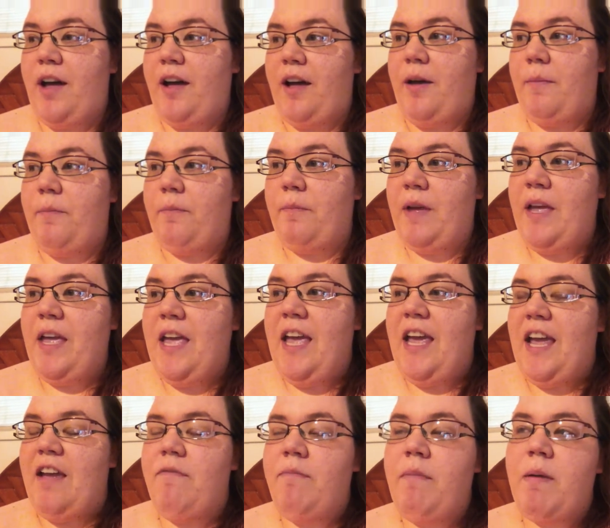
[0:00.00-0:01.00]
Um,
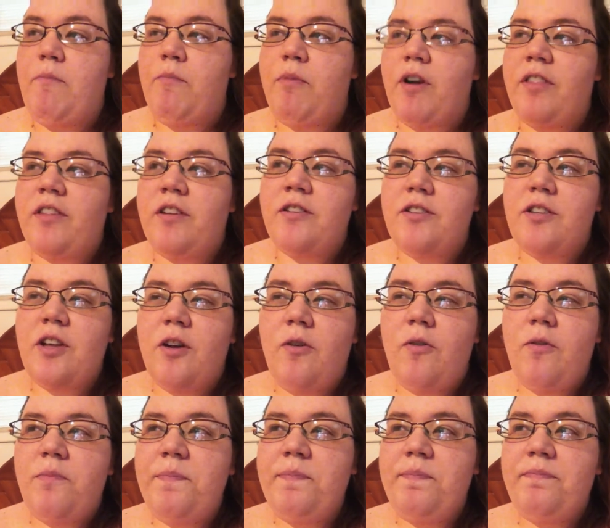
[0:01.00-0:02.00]
if my brother's
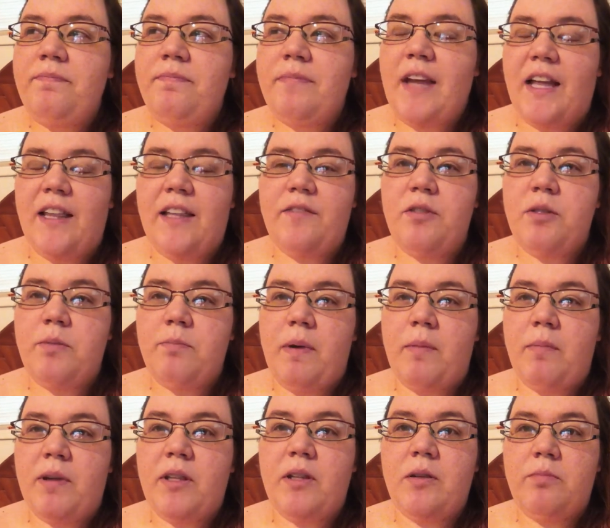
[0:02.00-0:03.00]
home, I live with my
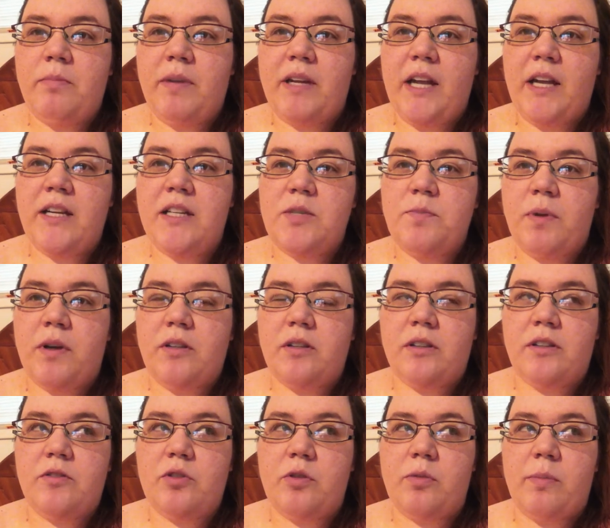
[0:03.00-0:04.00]
brother, my youngest brother
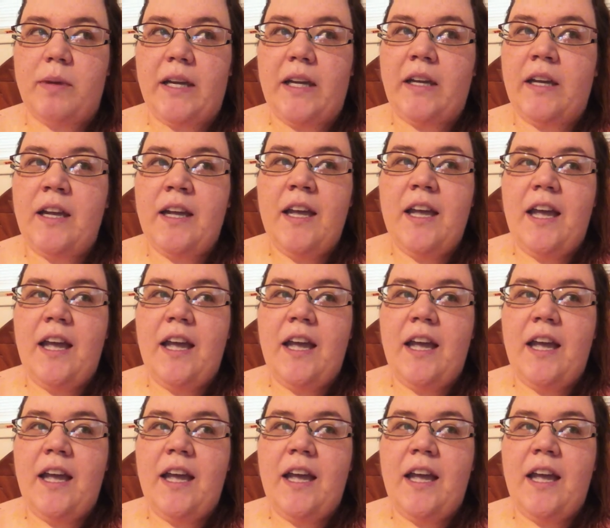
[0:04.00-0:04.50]
lives with me.